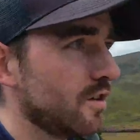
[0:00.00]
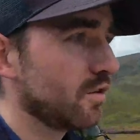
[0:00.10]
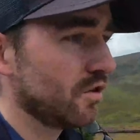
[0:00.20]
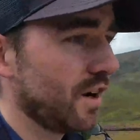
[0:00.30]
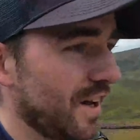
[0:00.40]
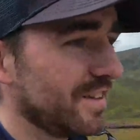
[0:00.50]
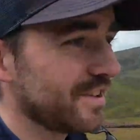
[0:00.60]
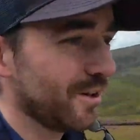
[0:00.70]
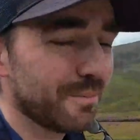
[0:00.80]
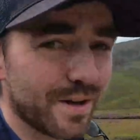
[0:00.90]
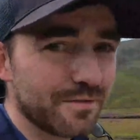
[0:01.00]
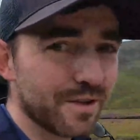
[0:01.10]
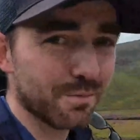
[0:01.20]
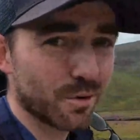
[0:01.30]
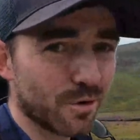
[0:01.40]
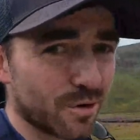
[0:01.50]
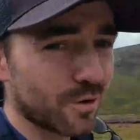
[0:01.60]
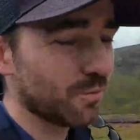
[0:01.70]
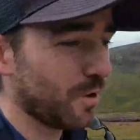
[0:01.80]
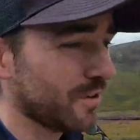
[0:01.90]
although I ended up paying for the
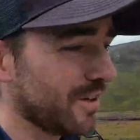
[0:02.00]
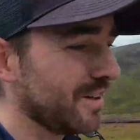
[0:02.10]
motorhome one.